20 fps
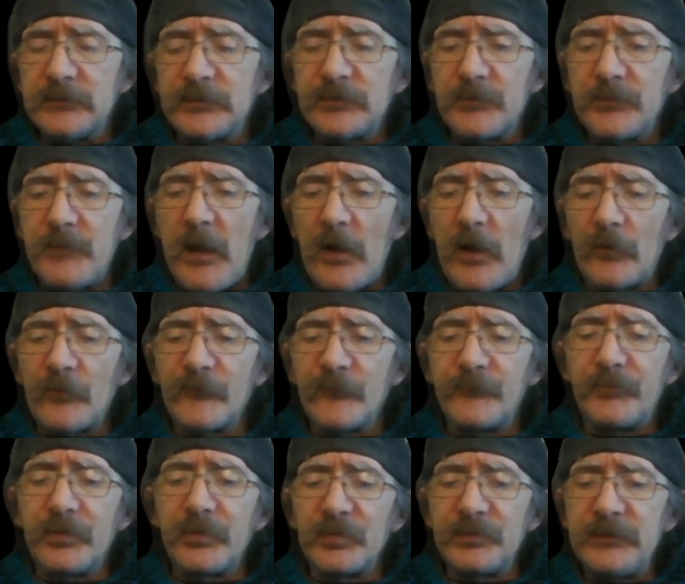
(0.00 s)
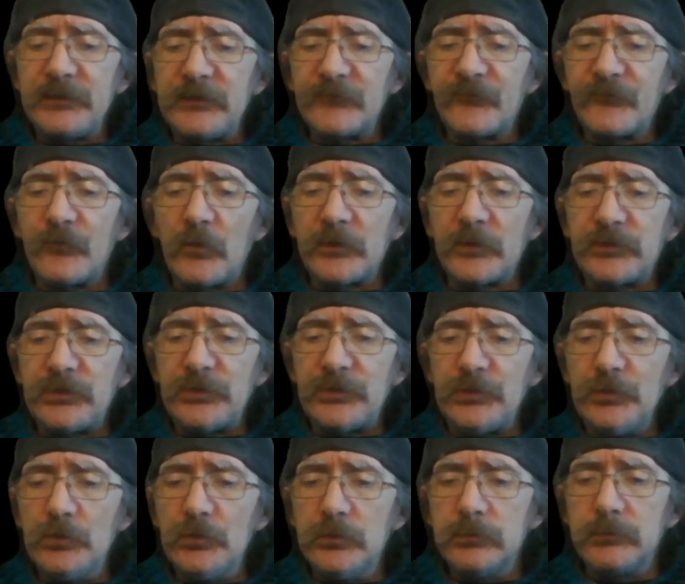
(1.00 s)
It's a matter of belief. What do
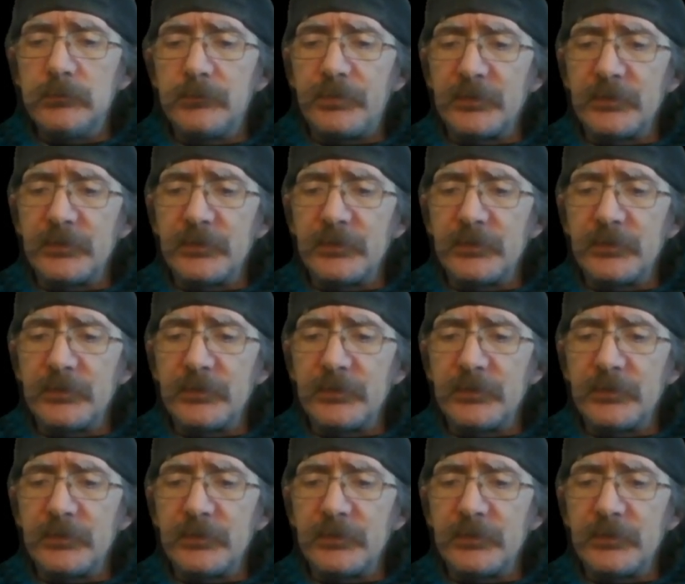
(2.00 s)
you